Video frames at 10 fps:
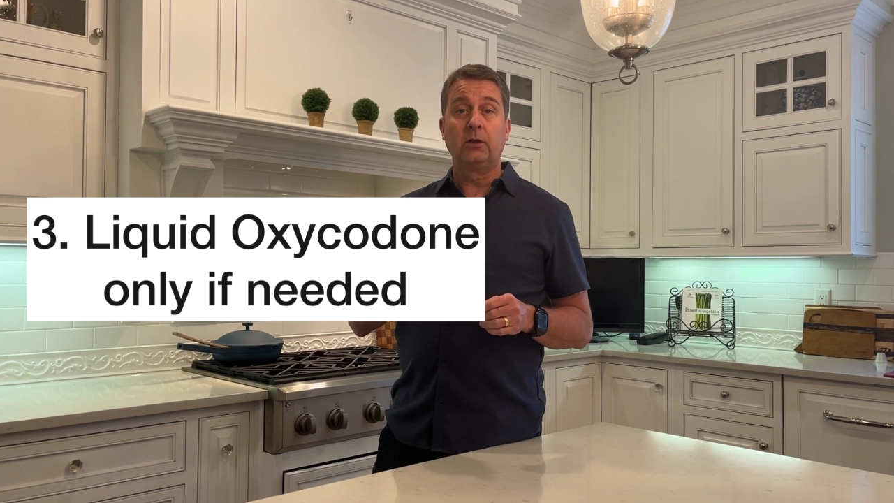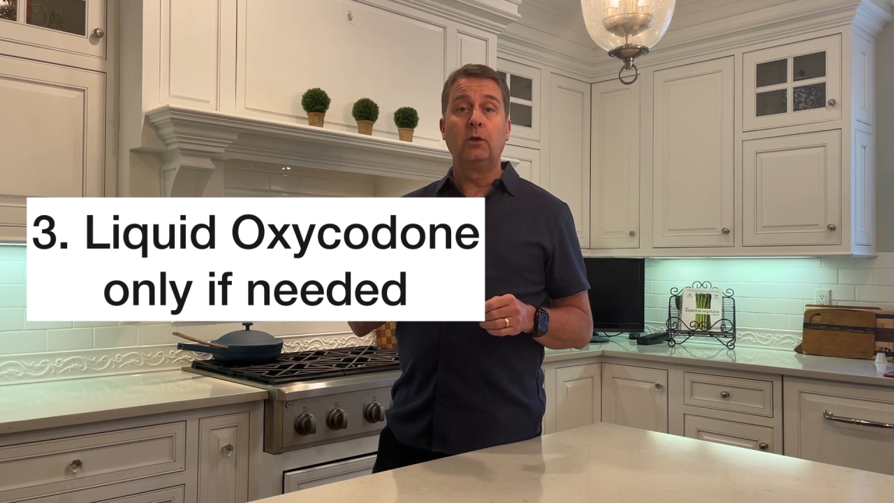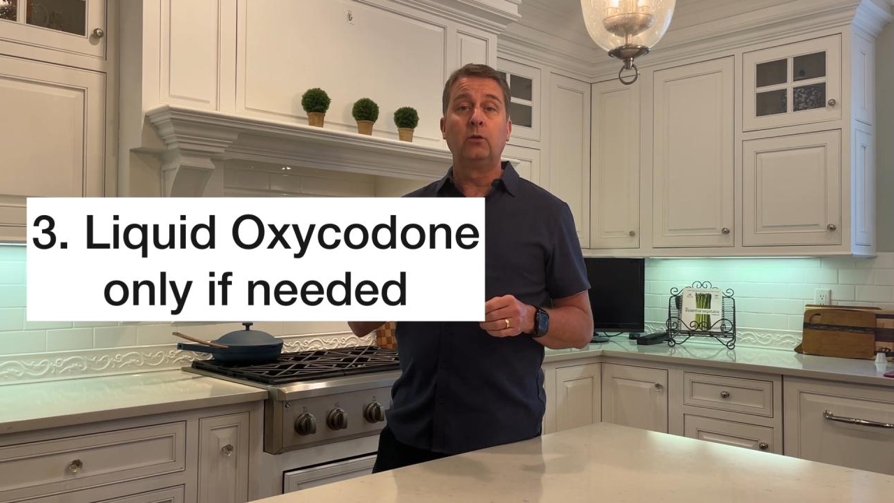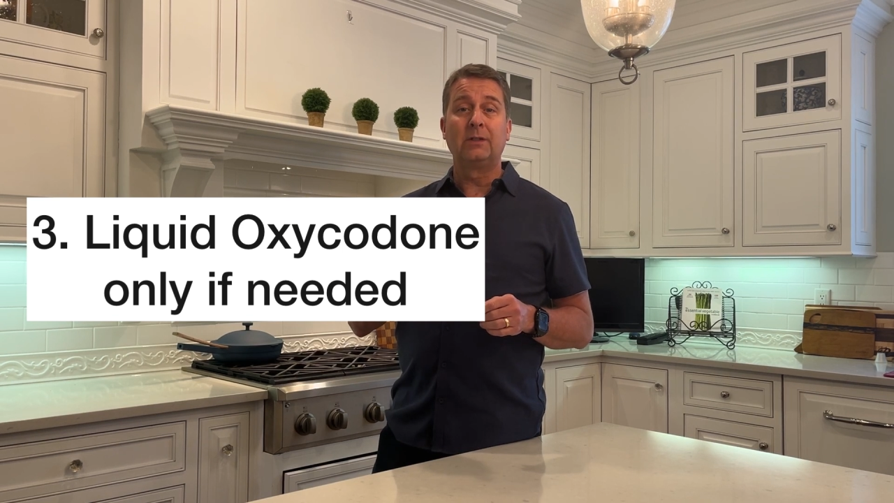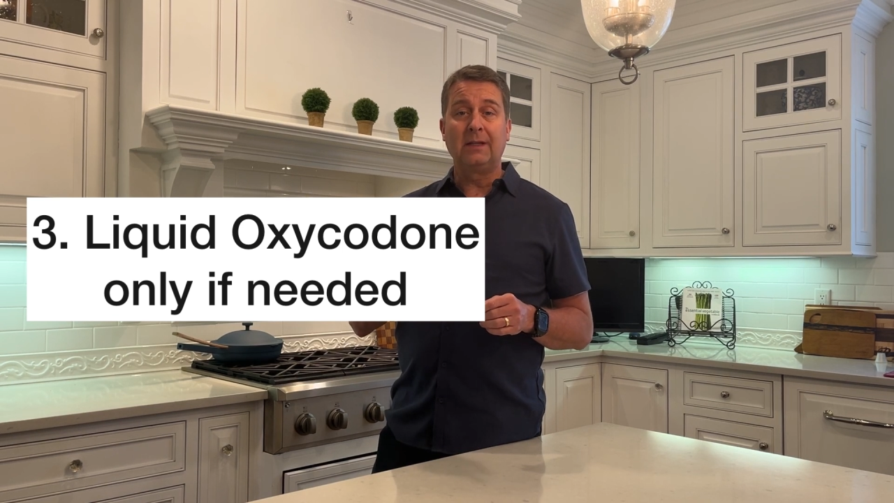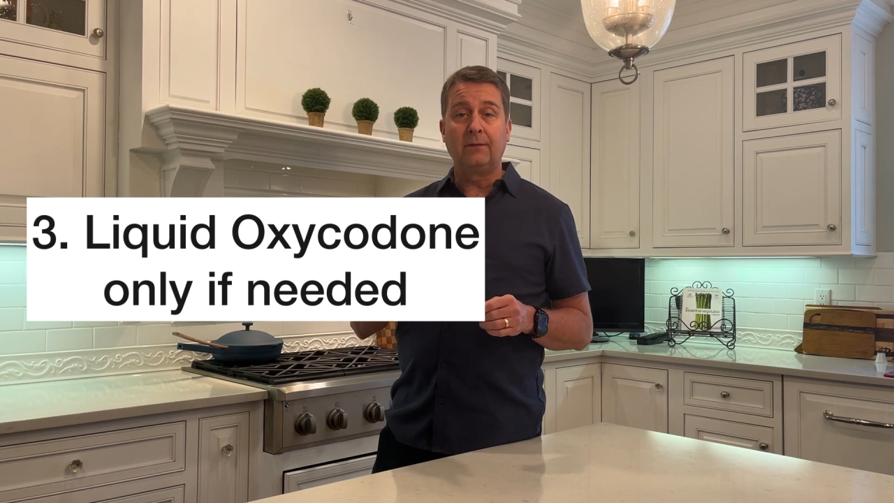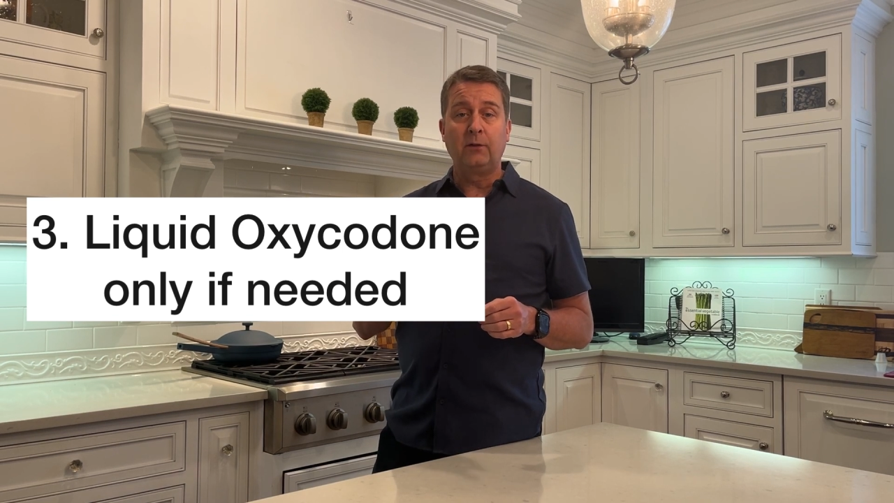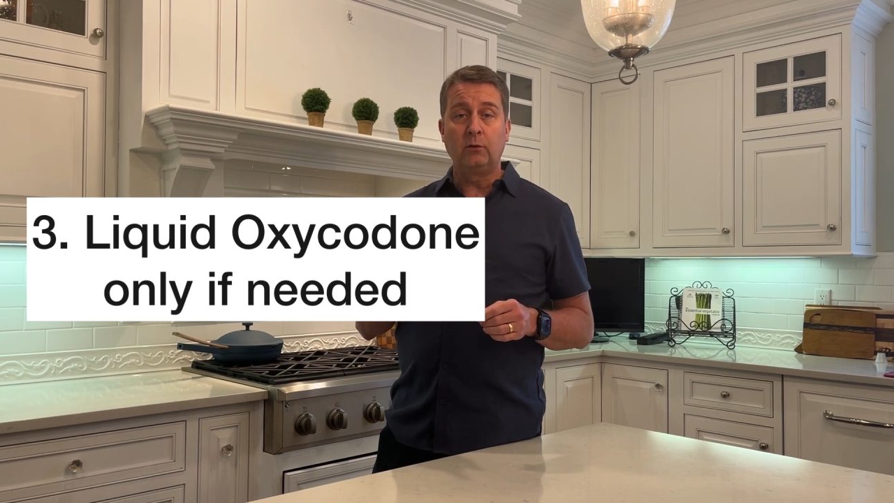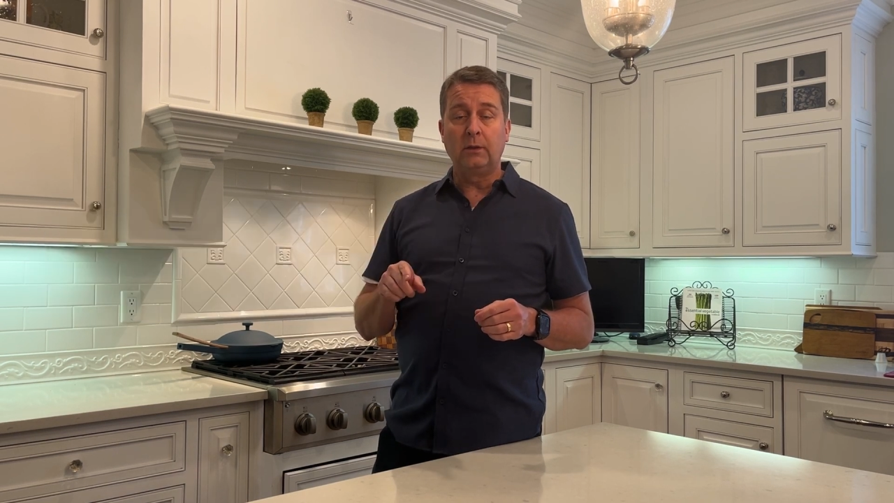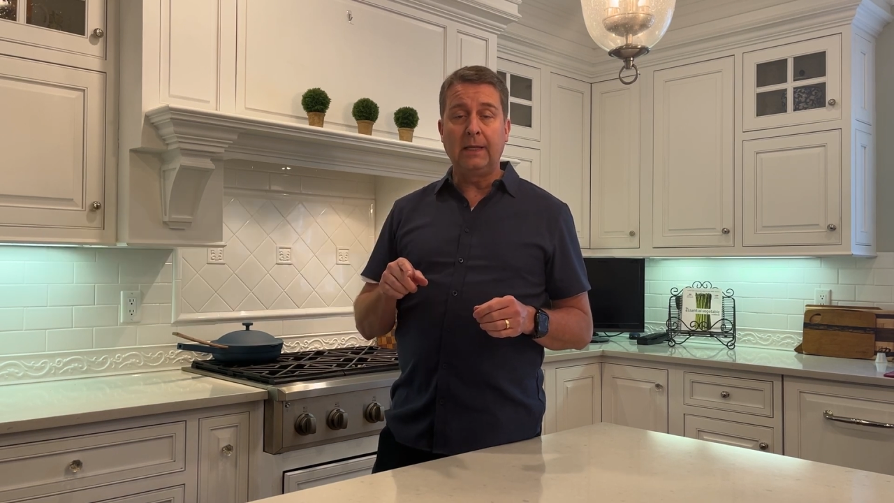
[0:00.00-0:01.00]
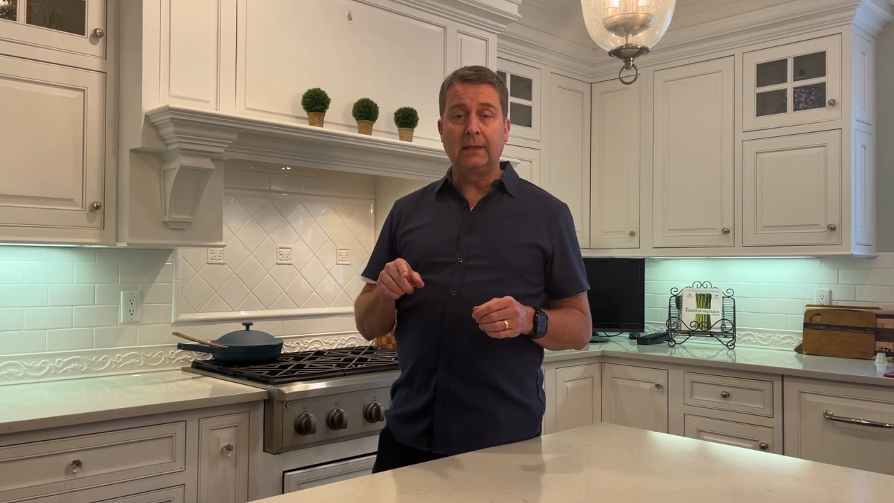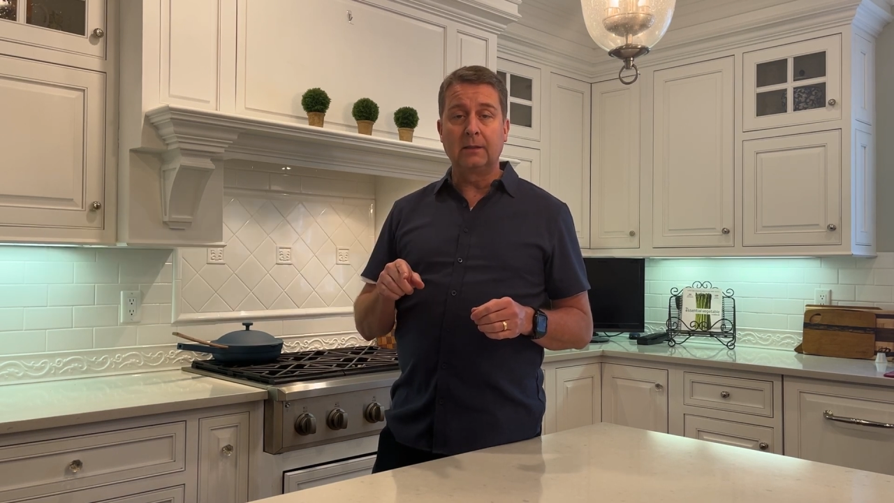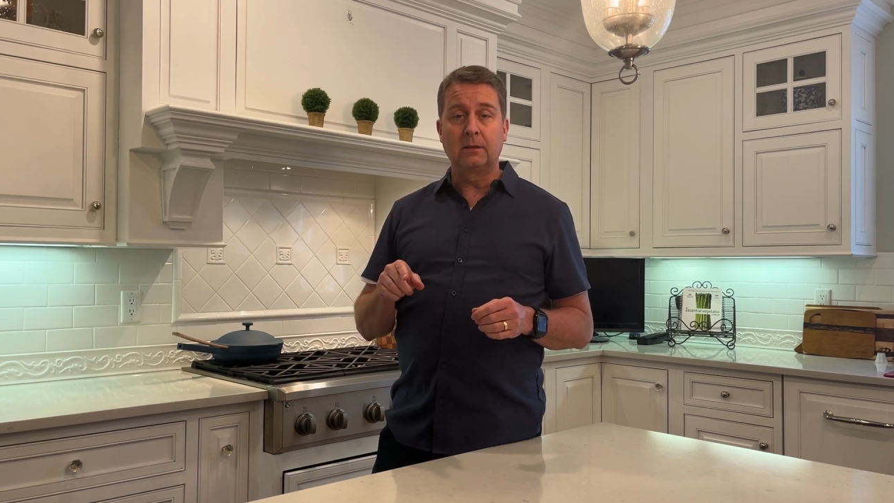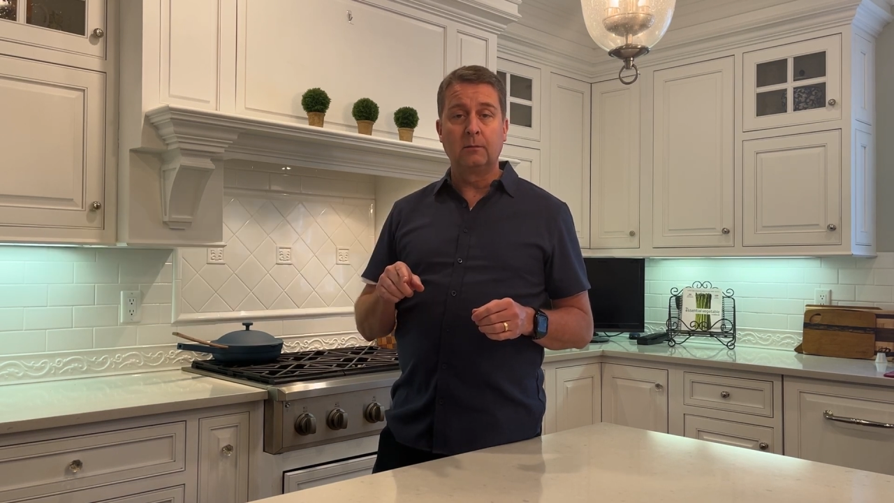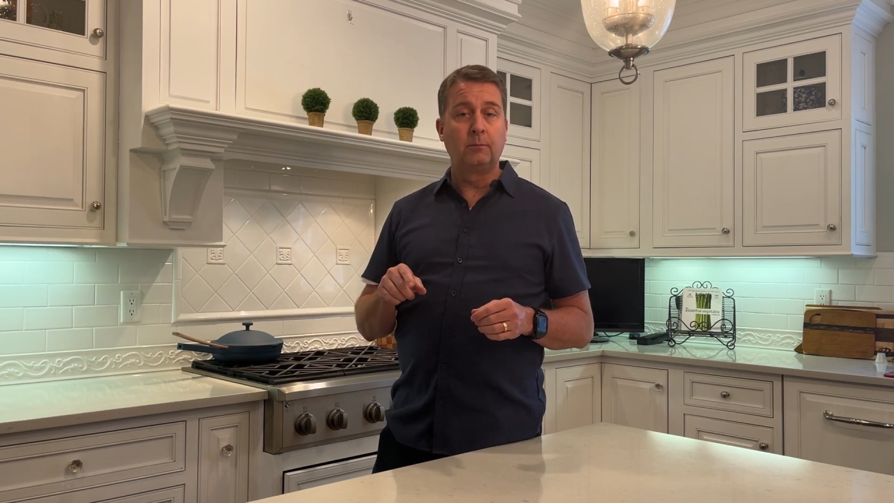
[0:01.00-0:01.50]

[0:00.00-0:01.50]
use if you need it,